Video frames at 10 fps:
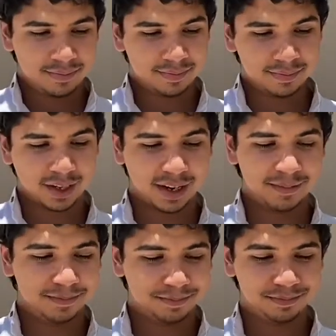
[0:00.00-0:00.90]
Alright,
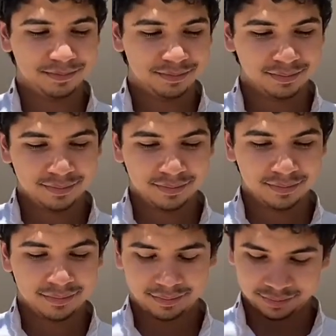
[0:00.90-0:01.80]

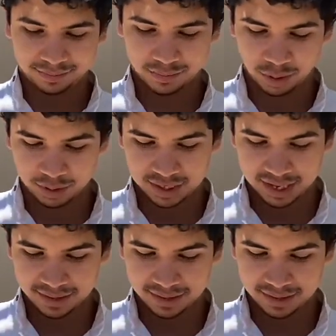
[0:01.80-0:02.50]
where was I?